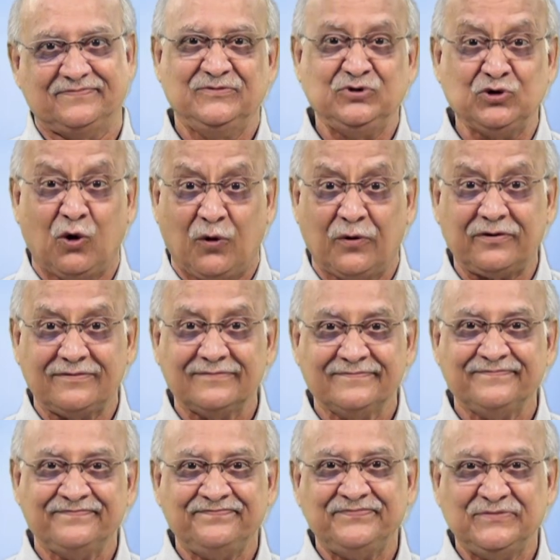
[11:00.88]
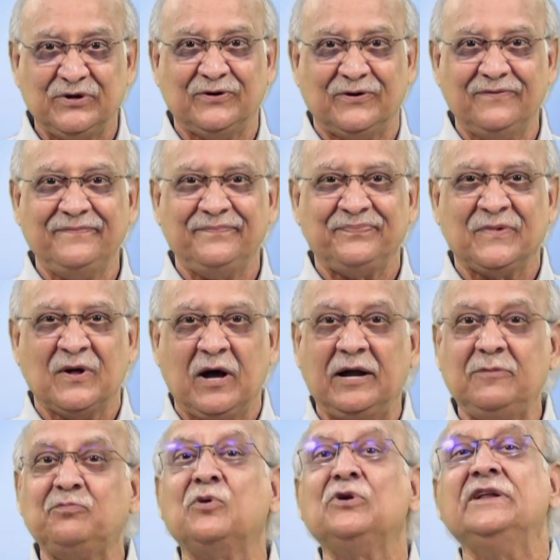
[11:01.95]
Chor, you know,
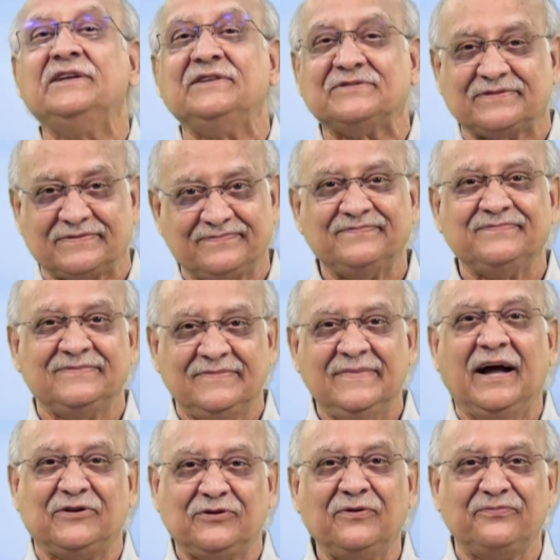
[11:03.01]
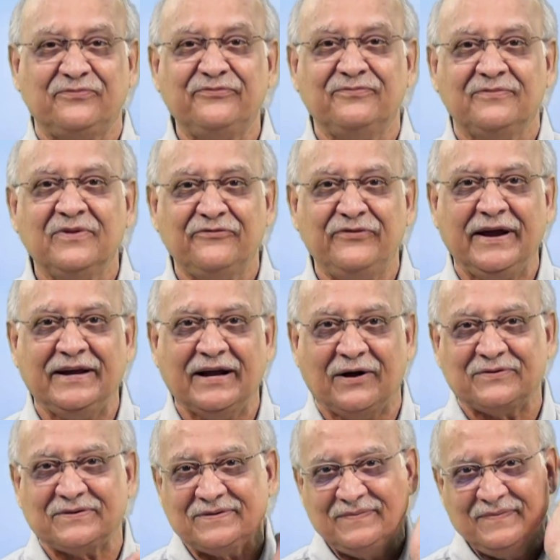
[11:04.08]
and police. They have to find
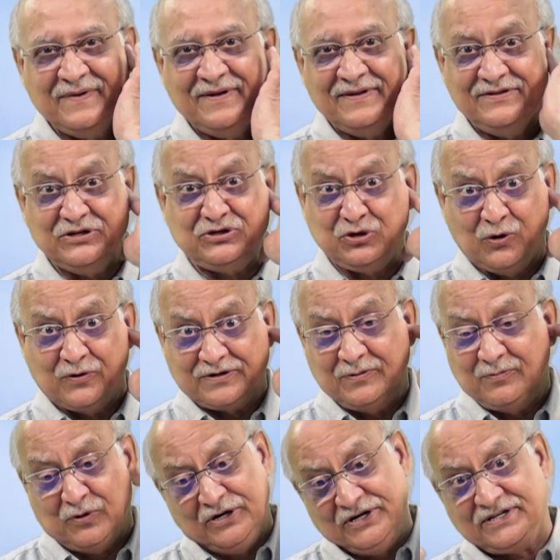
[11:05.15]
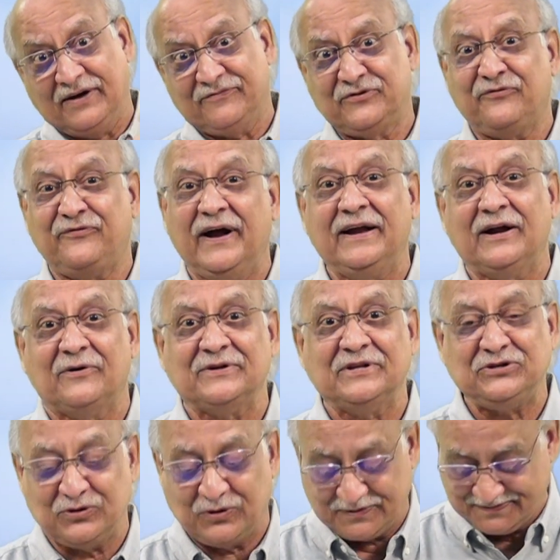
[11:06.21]
out the chor. The police have to find out the
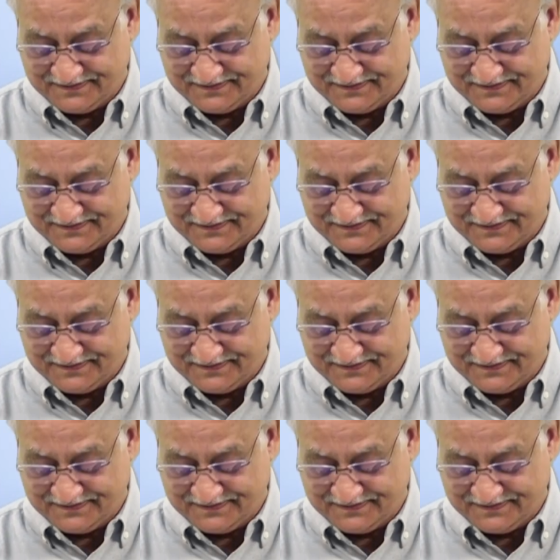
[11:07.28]
chor.